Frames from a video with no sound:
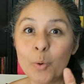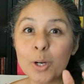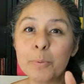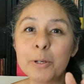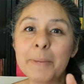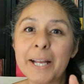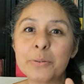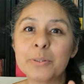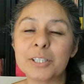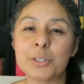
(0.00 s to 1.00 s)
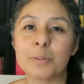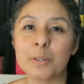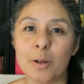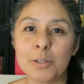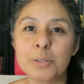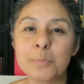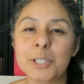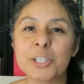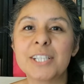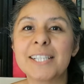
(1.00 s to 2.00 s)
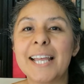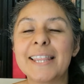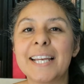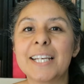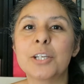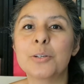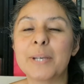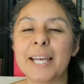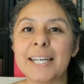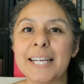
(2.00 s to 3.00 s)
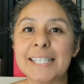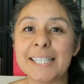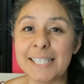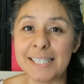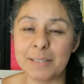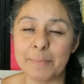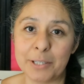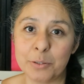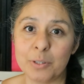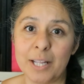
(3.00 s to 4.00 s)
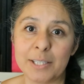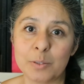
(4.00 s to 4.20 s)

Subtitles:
workbook manual that you can also purchase, and then you get a testing manual as